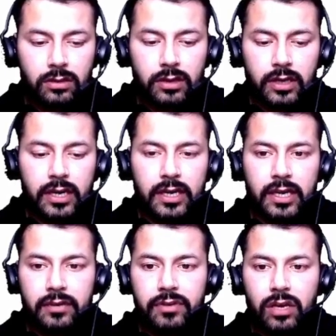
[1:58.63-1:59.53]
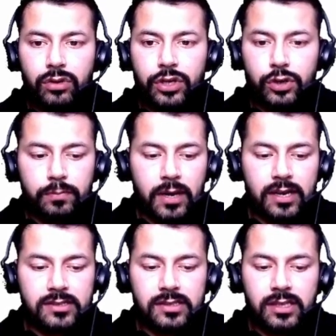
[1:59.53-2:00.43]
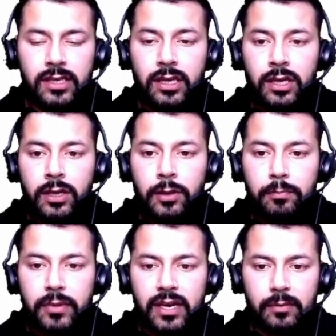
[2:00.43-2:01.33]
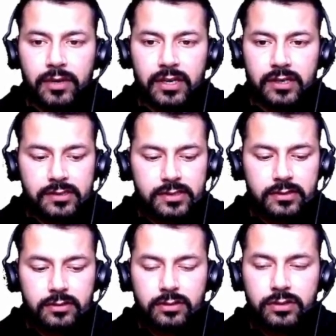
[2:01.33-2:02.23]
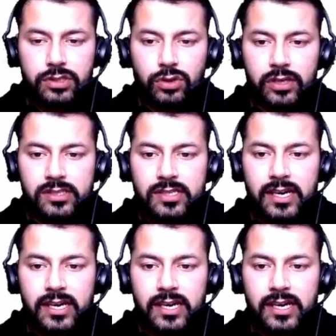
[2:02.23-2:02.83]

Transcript: and here we are going to pass the parameters. So inside